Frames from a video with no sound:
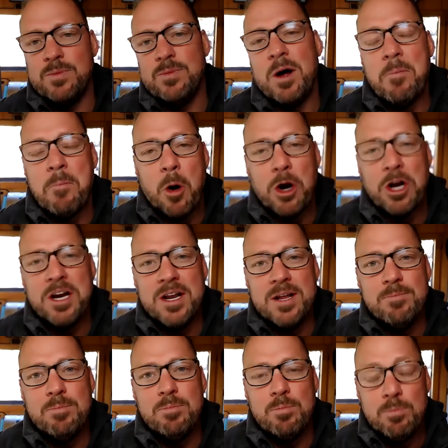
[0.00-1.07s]

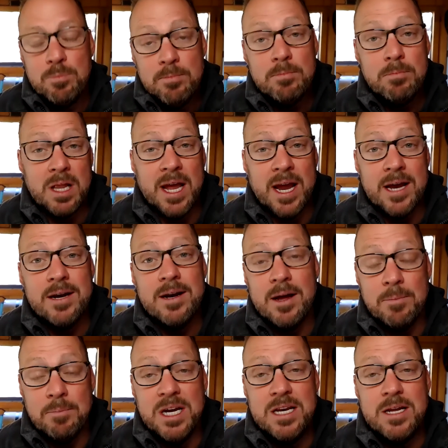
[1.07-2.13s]
marketing plan,
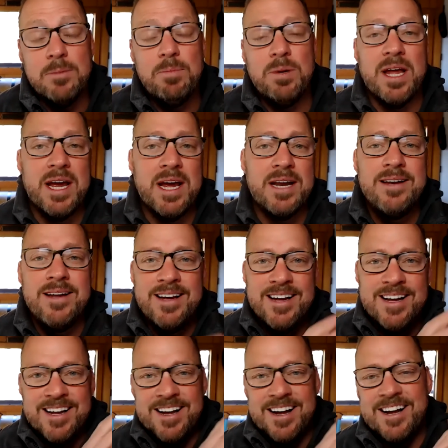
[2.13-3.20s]
a media plan
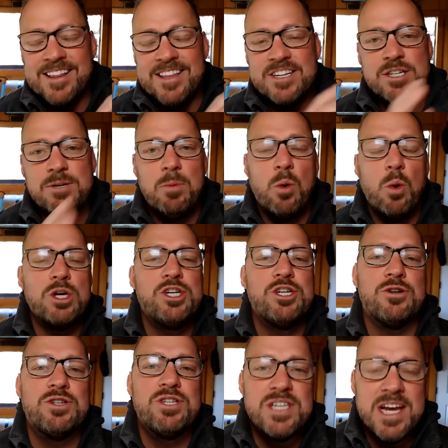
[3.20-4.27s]
that supports
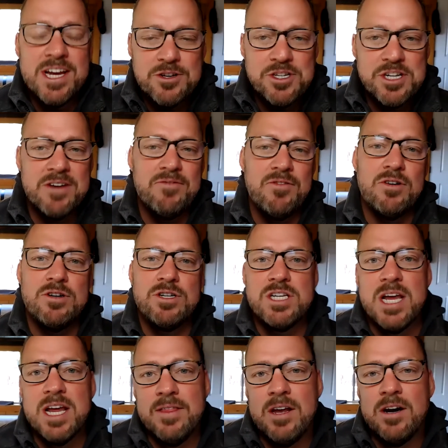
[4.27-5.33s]
your sales efforts,
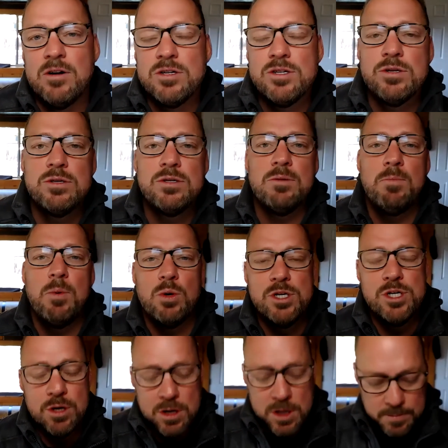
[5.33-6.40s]
and that also
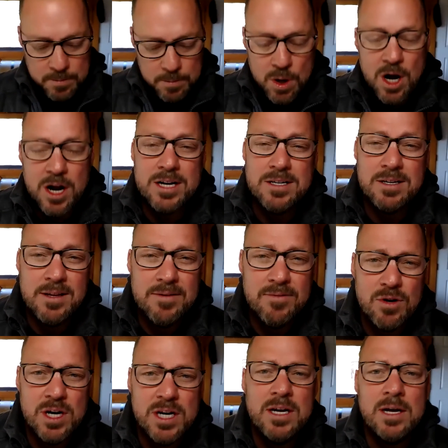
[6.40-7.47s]
supports your product
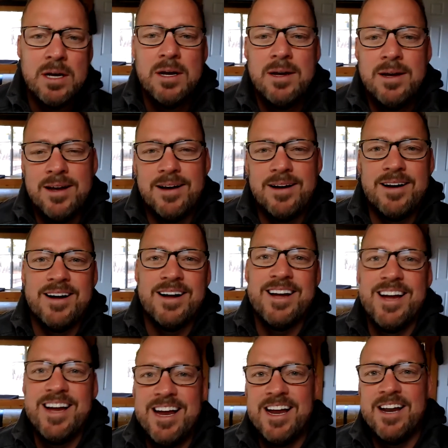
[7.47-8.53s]
delivery,
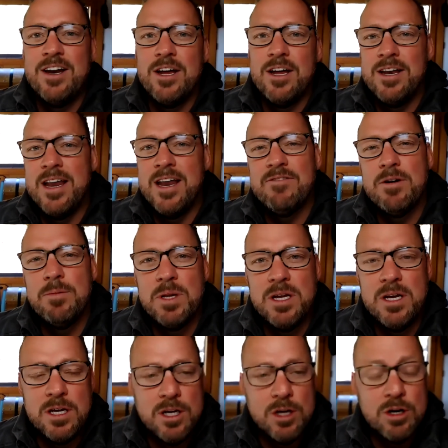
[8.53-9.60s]
and
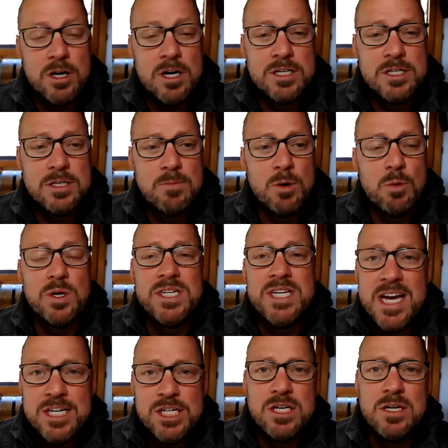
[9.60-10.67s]
inevitably your customer
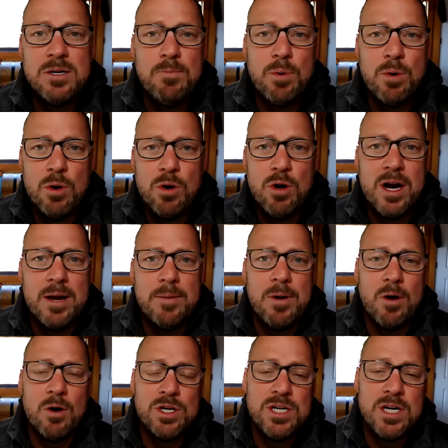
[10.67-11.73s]
retention program
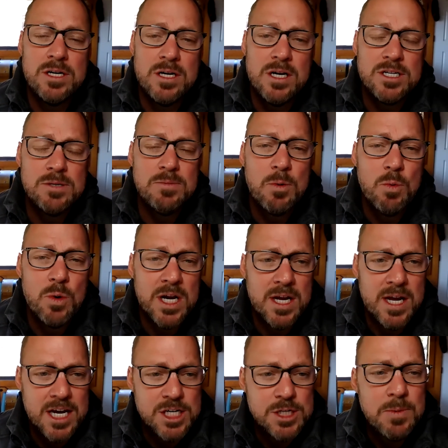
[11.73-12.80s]
or customer
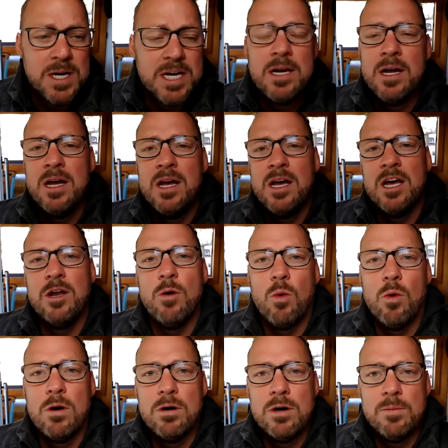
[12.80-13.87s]
re-engagement, in
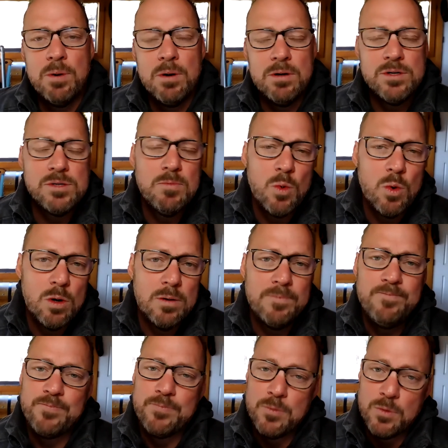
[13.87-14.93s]
order to produce more